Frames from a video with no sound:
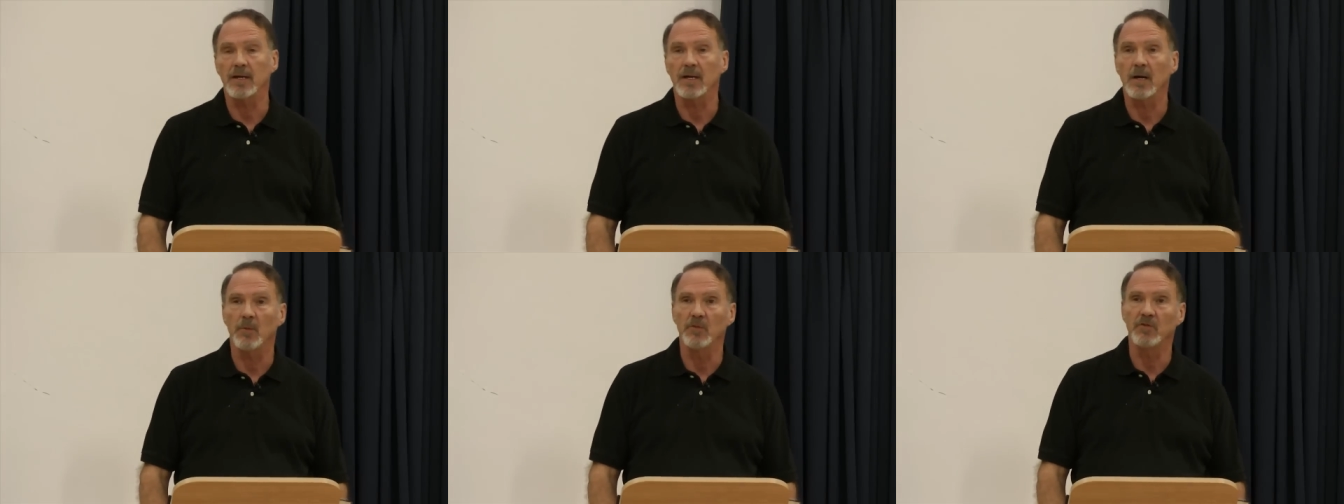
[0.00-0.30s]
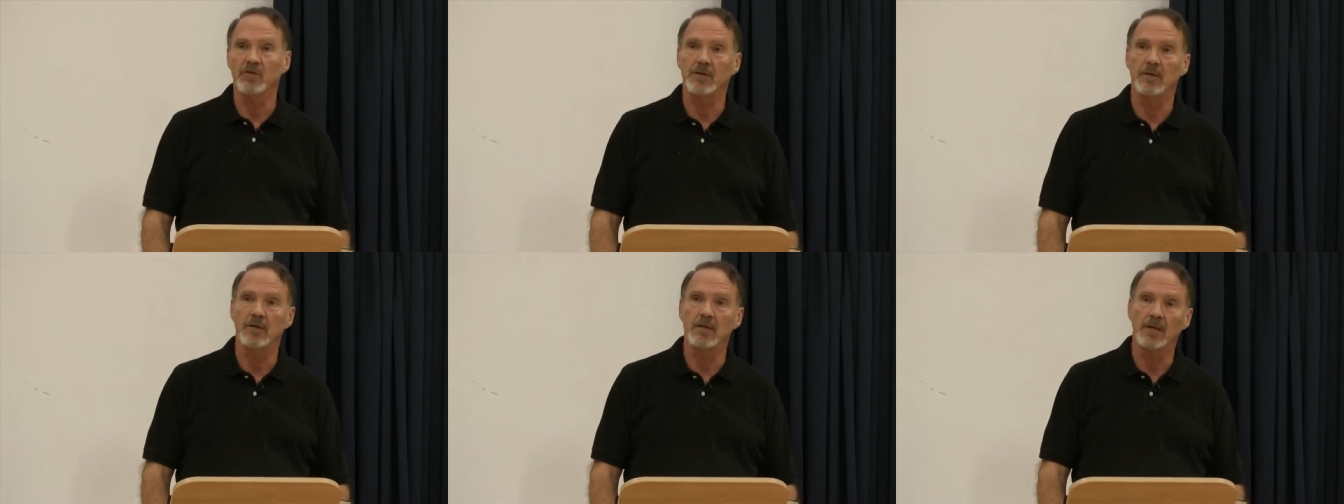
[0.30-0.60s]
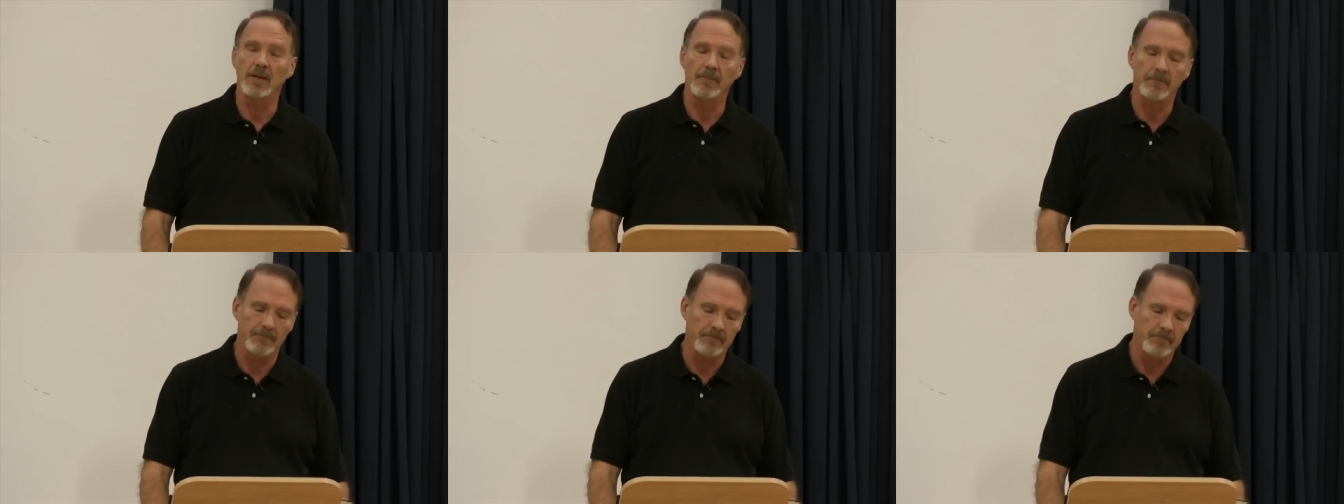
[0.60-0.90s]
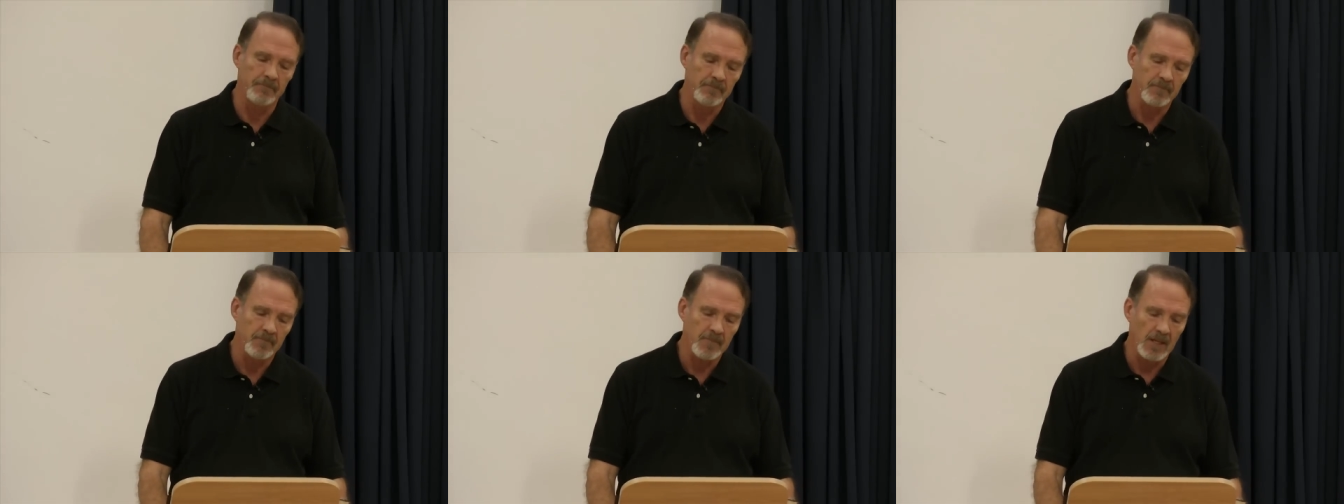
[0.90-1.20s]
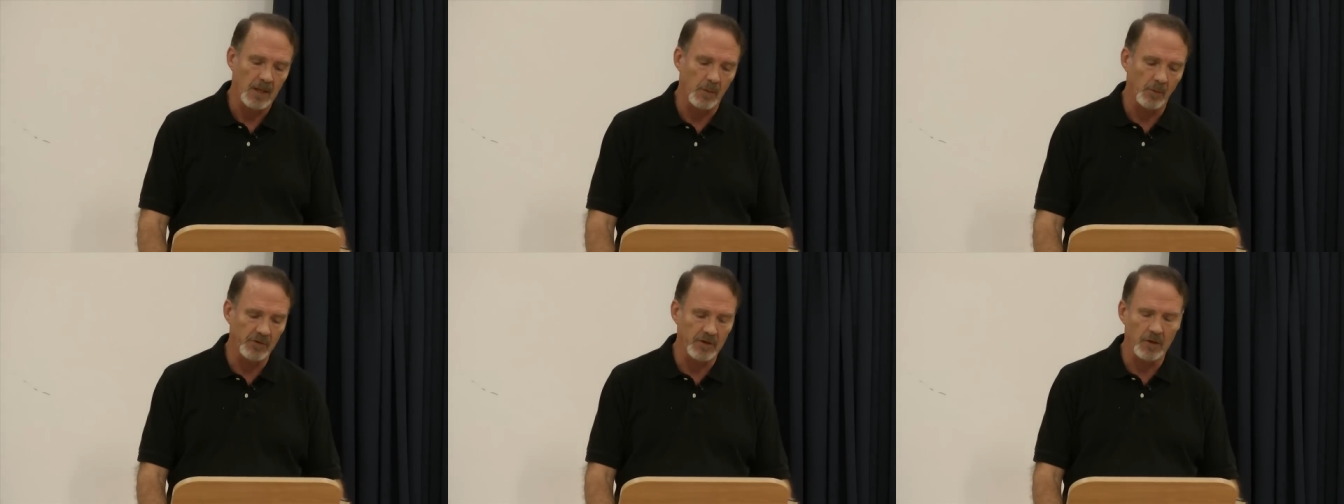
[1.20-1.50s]
I was in
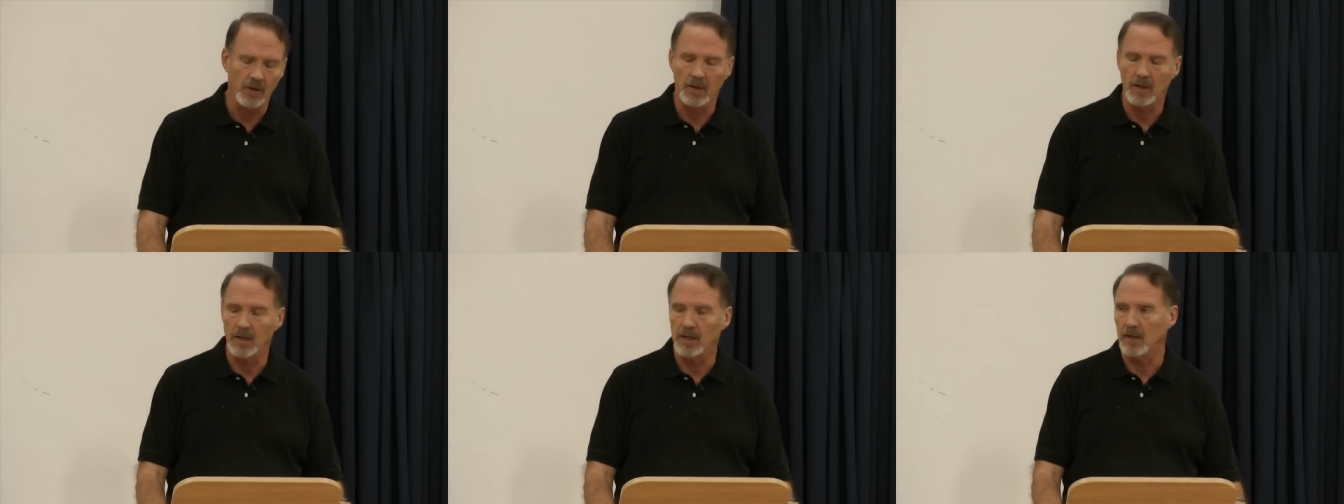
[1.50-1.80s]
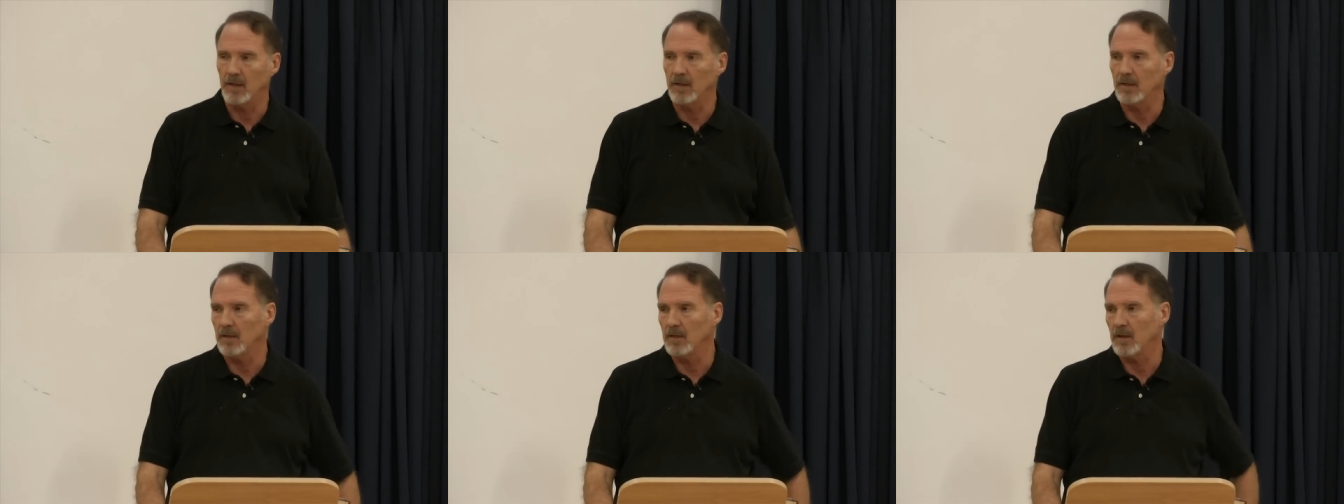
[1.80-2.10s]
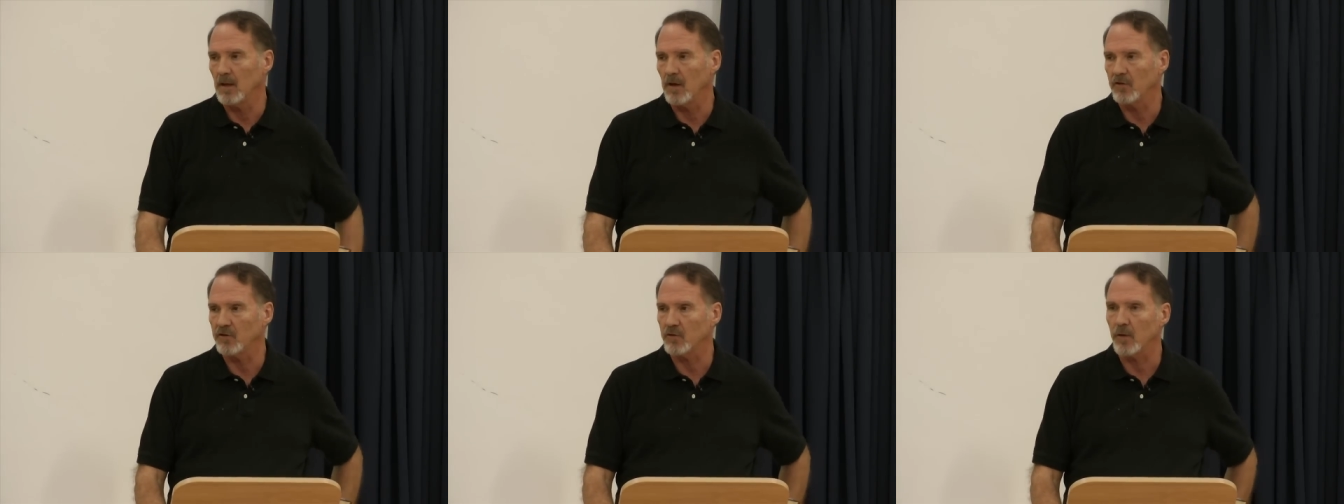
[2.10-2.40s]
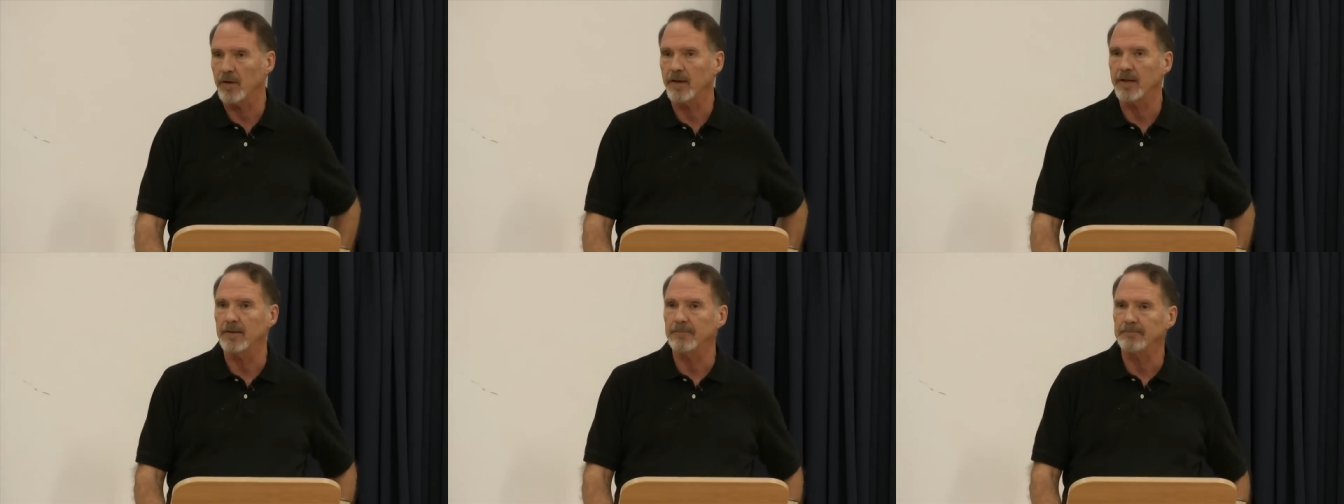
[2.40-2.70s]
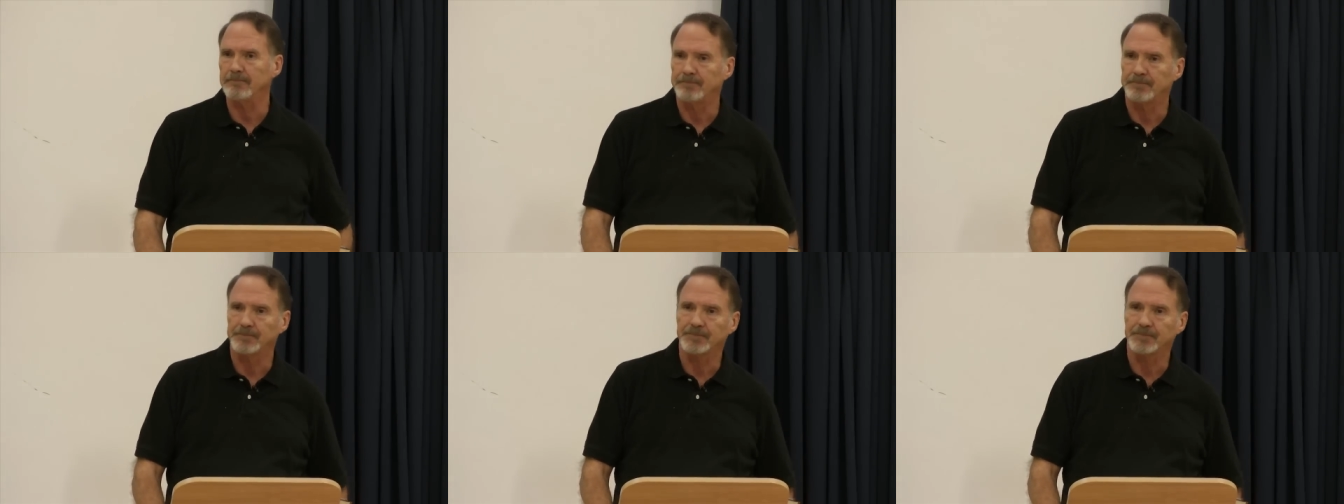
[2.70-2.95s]
Australia,